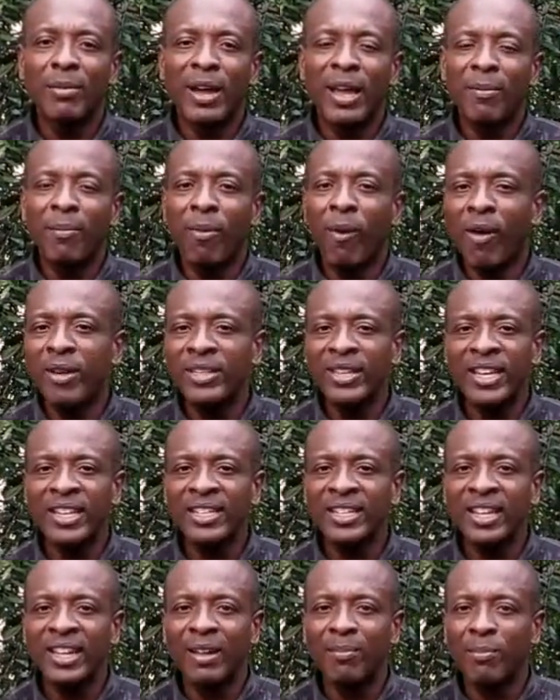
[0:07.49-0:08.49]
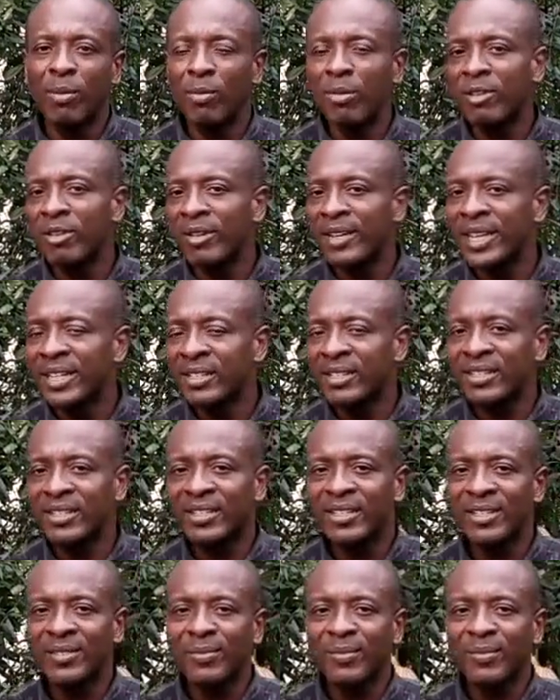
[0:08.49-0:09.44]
my potted pomegranates